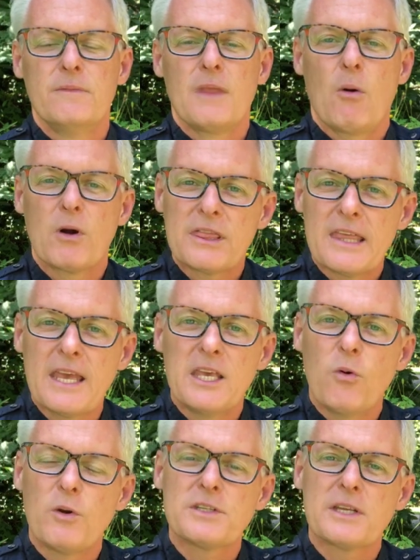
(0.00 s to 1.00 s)
I want to thank
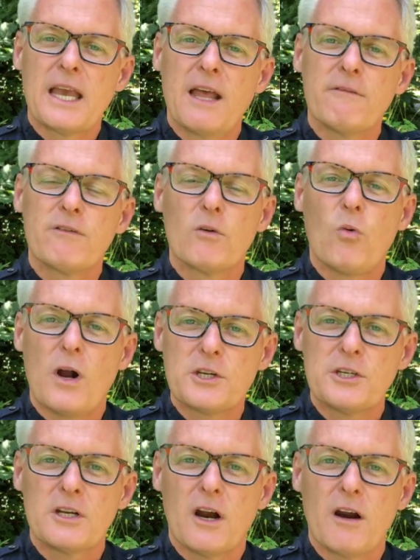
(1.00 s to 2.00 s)
you once again for
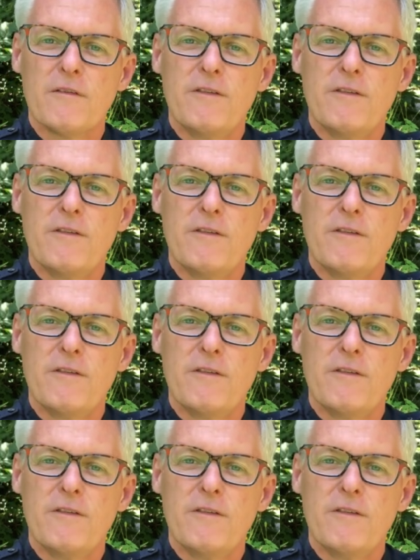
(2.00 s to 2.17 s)
watching our